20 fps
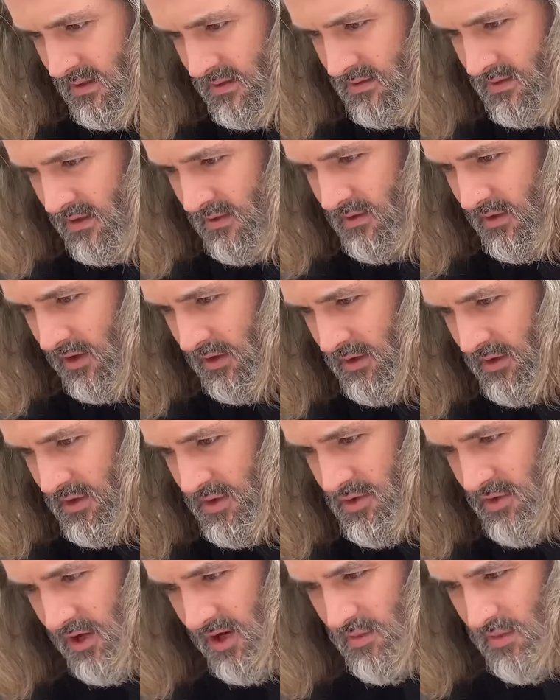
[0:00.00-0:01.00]
I've got a new
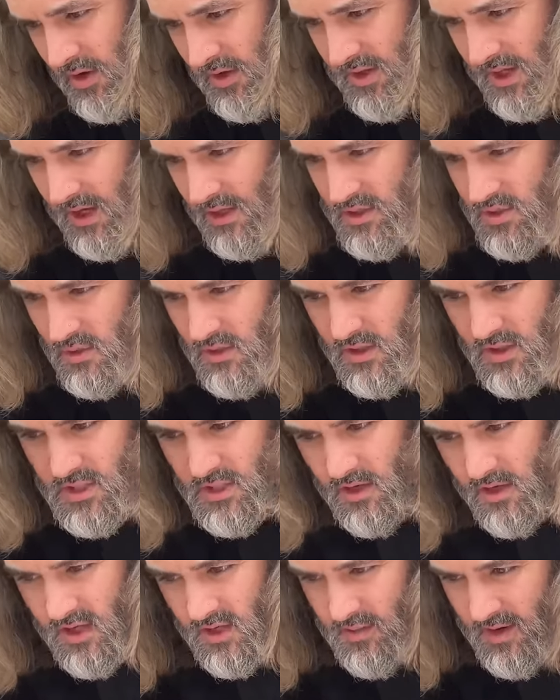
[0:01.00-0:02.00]
tripod that I was all
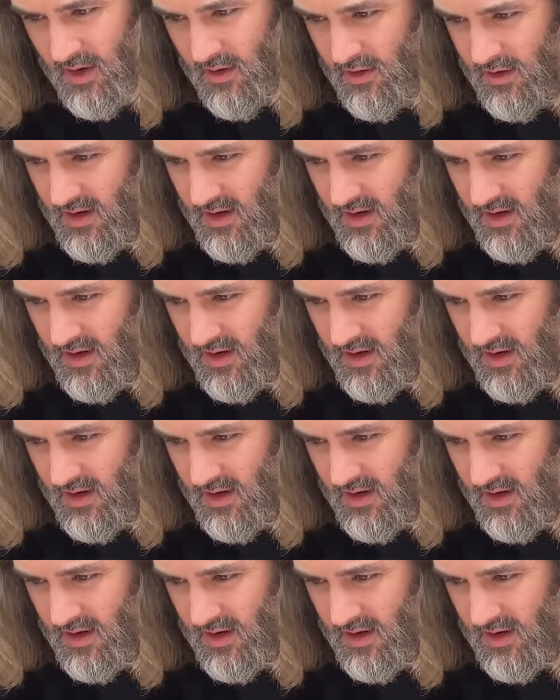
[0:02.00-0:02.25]
excited about,